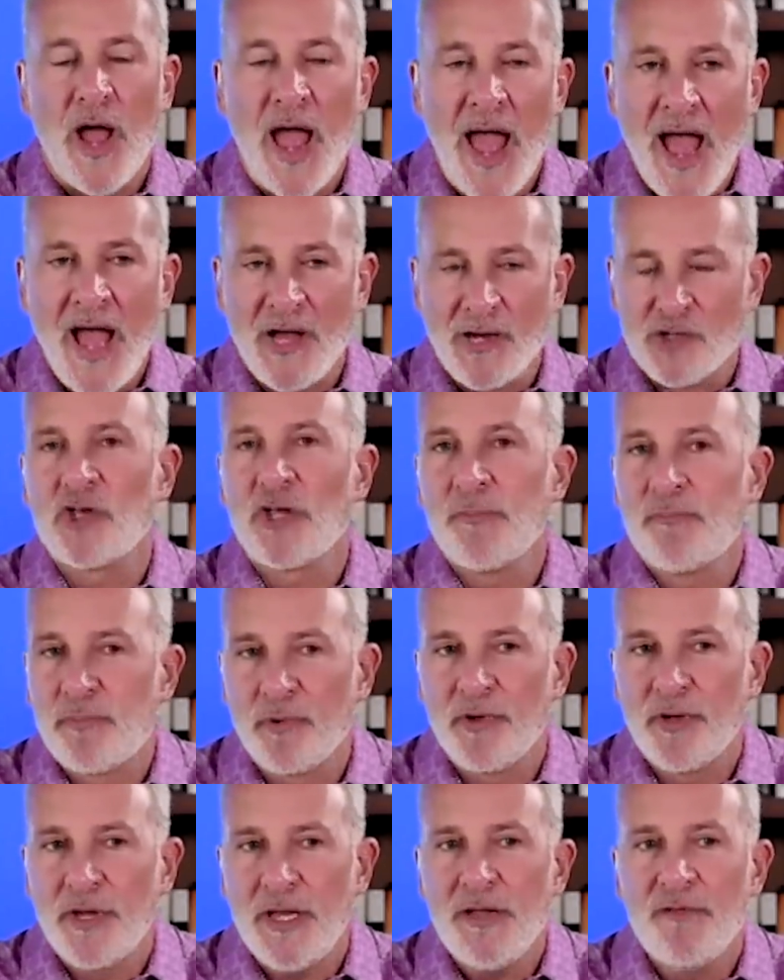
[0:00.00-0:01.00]
actually
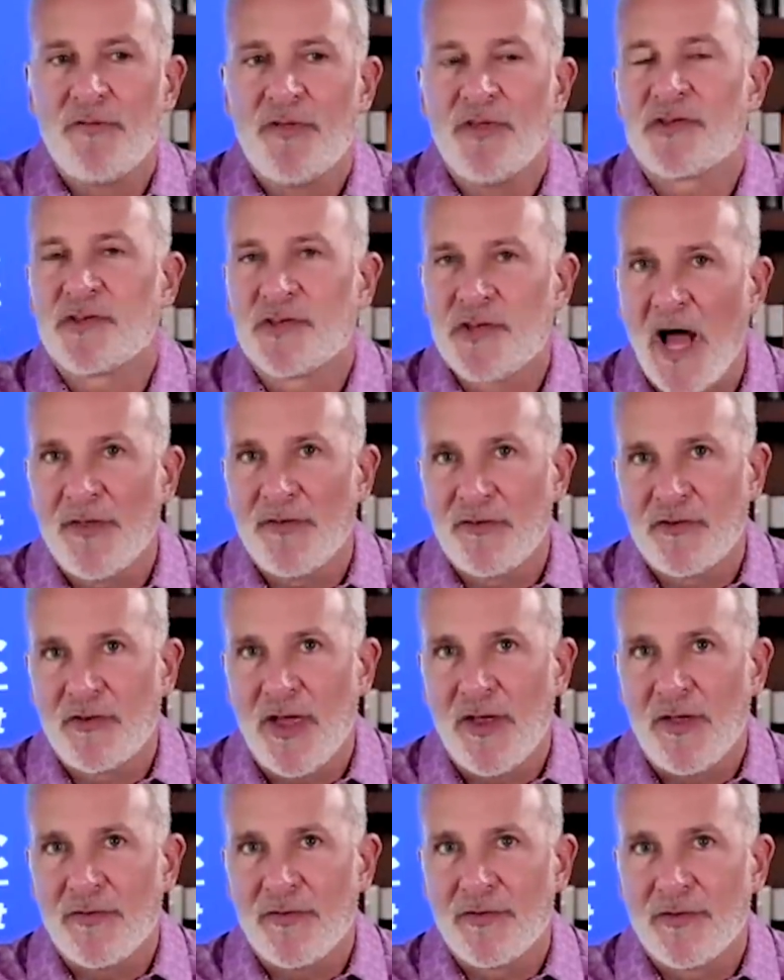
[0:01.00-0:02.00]
believe this
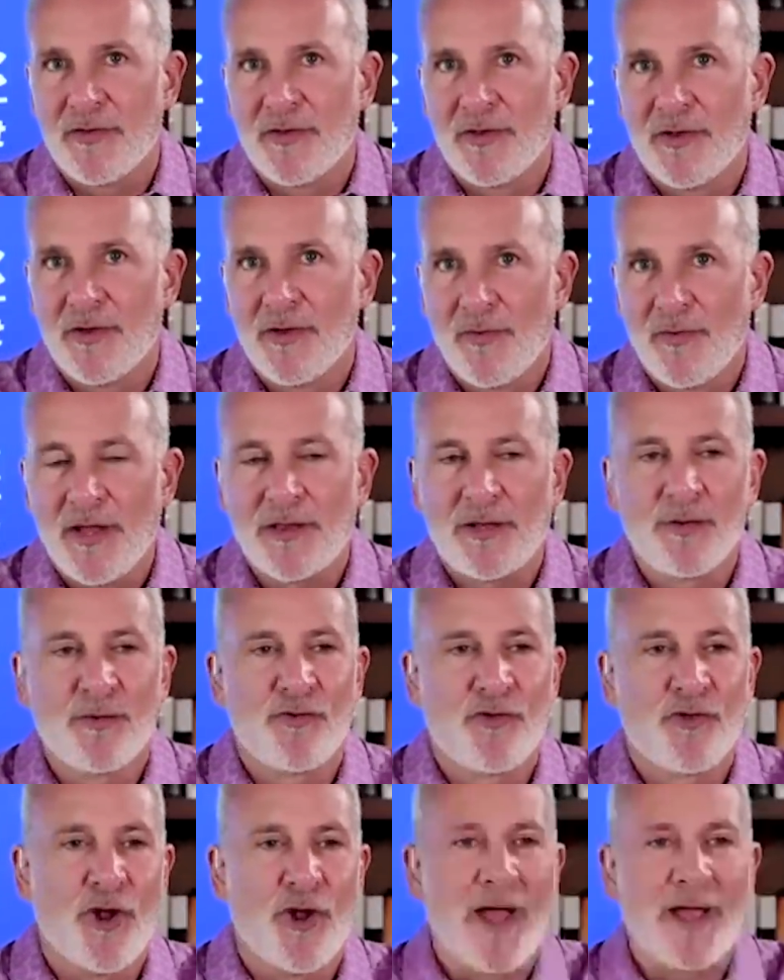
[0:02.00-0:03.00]
nonsense, right? There
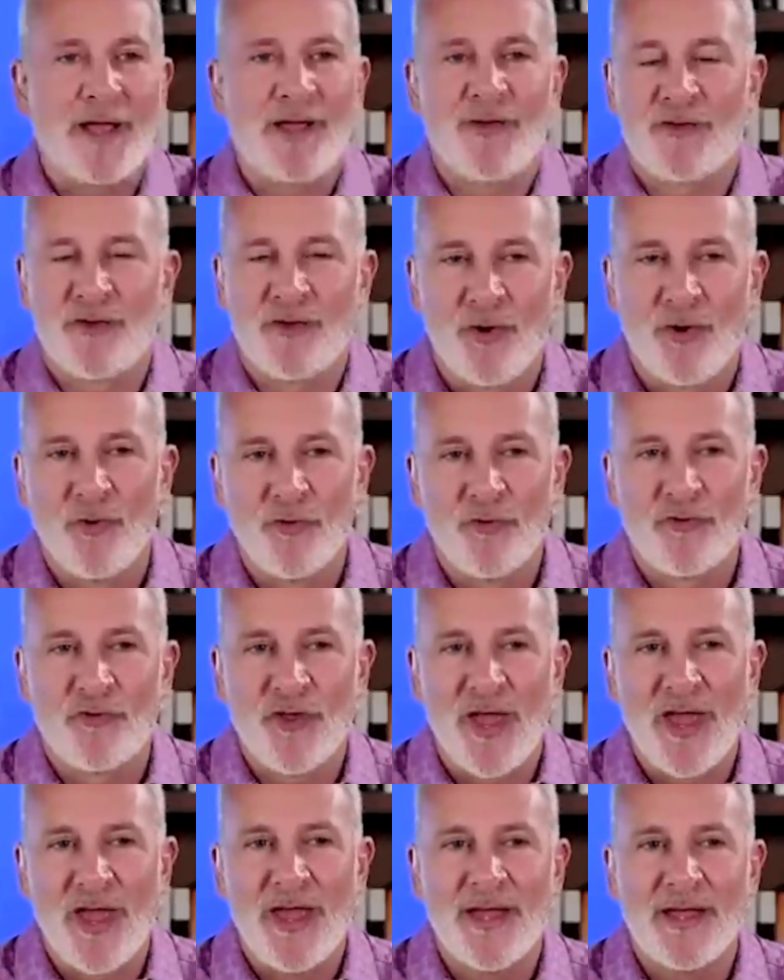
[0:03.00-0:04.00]
was an old
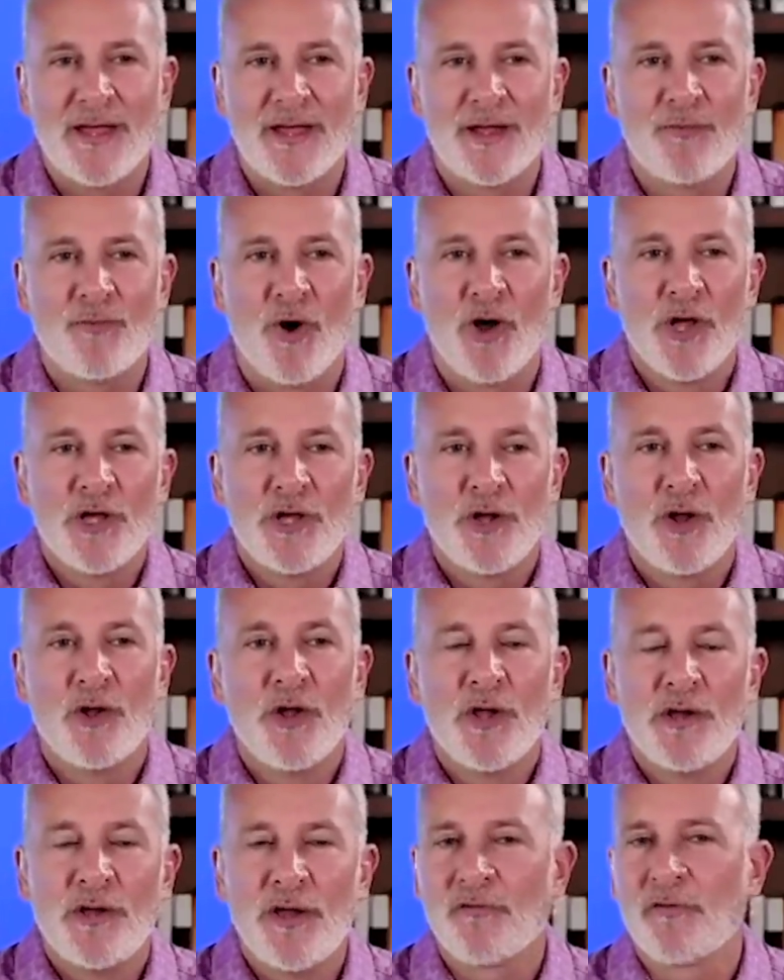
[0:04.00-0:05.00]
saying,
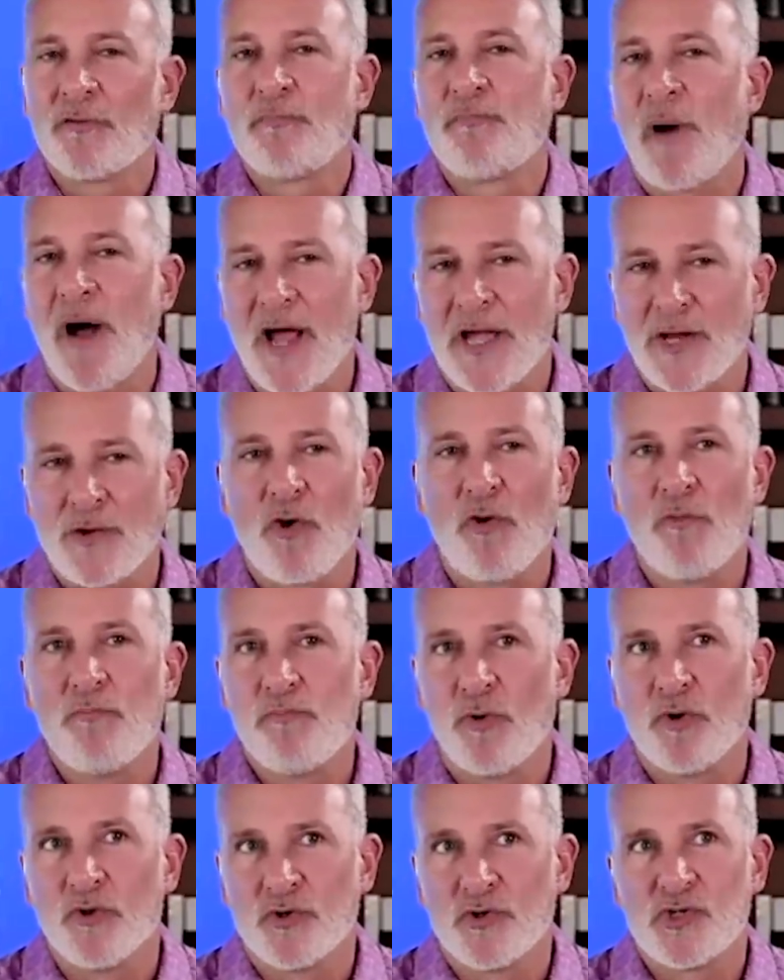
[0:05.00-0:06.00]
never buy your own
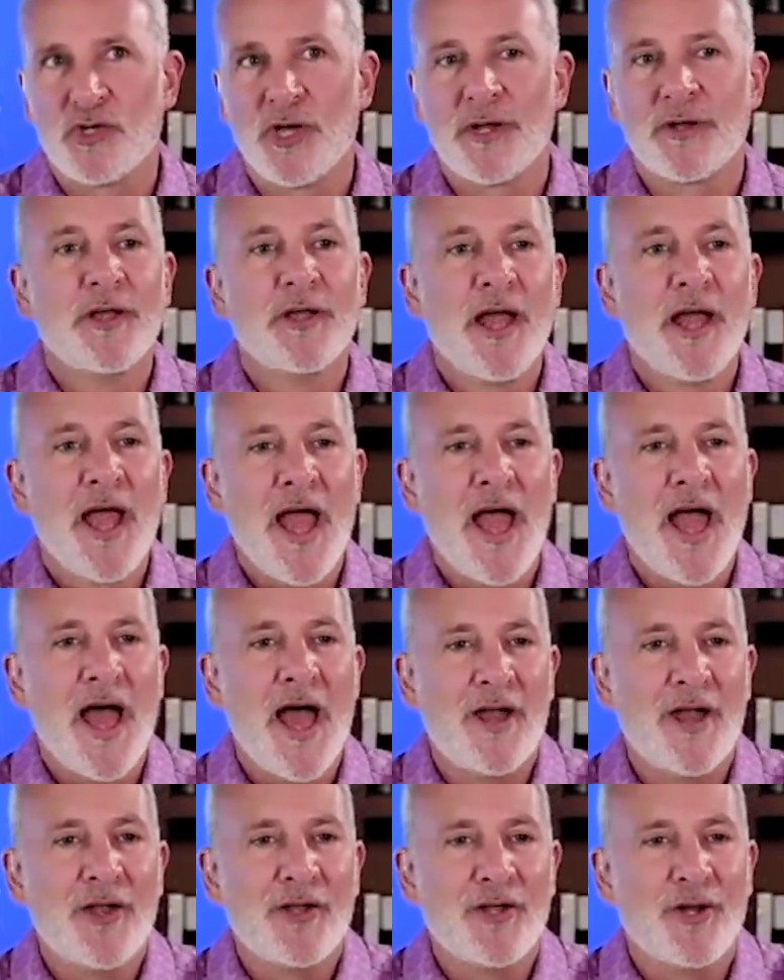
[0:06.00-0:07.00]
bullshit.
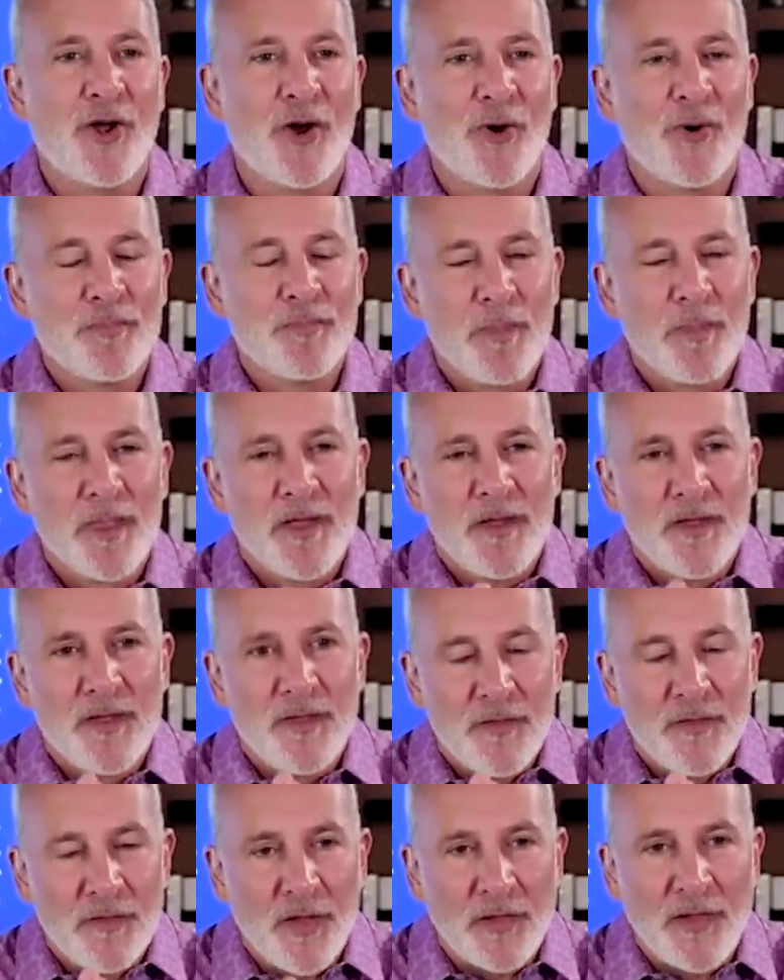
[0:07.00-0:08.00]
And,
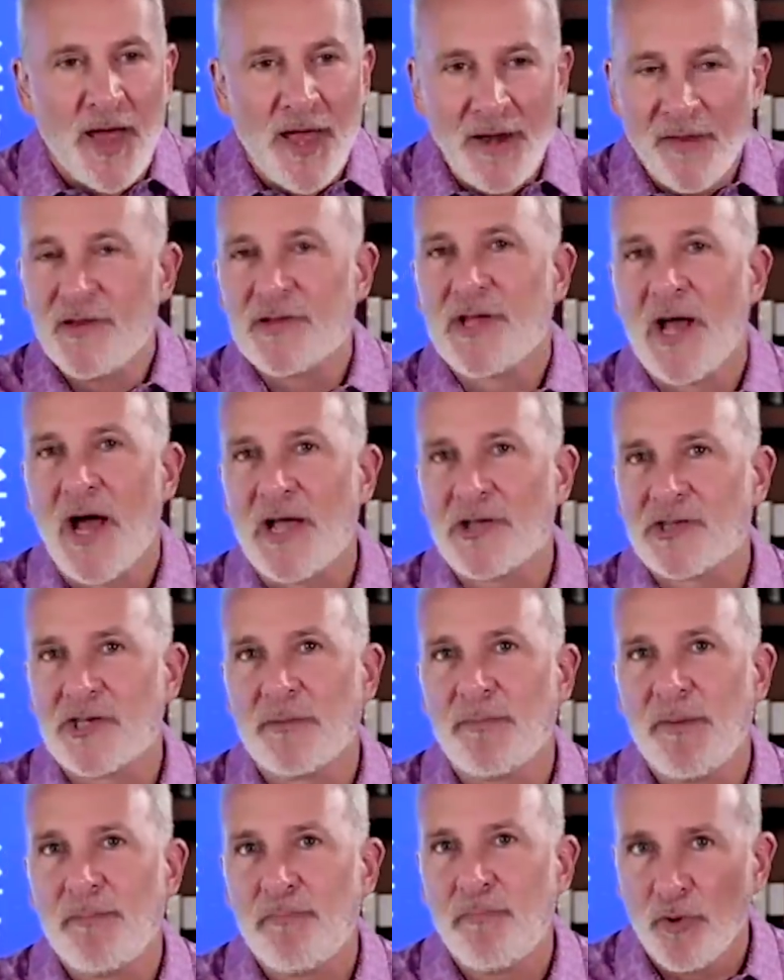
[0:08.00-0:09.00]
a lot of these guys
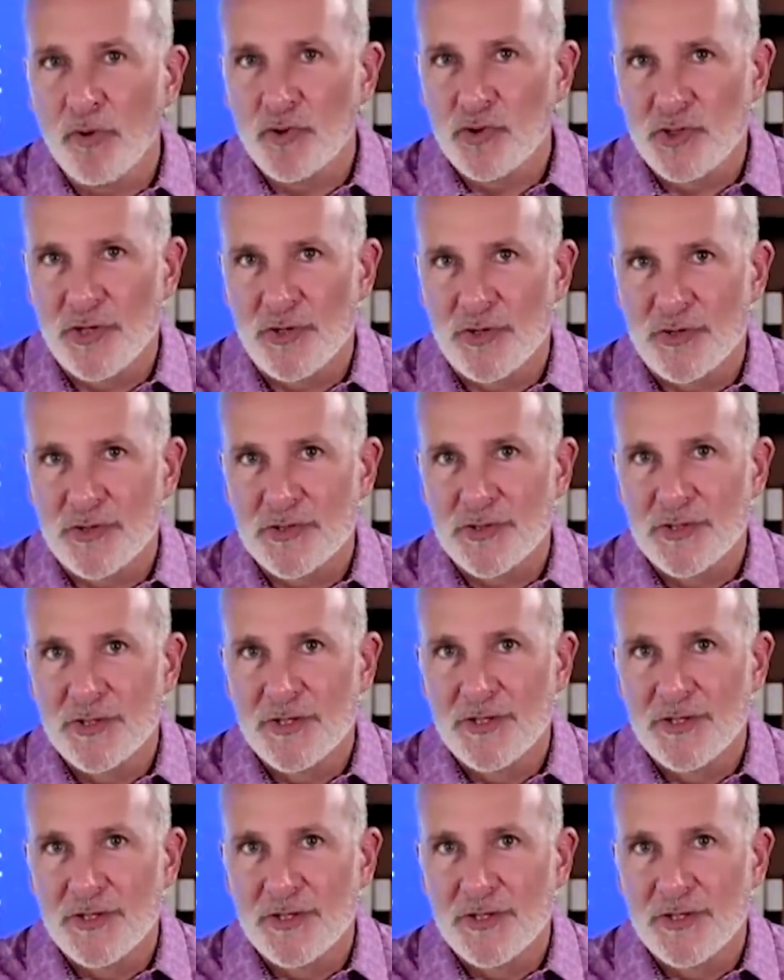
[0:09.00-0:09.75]
could be bullshitters.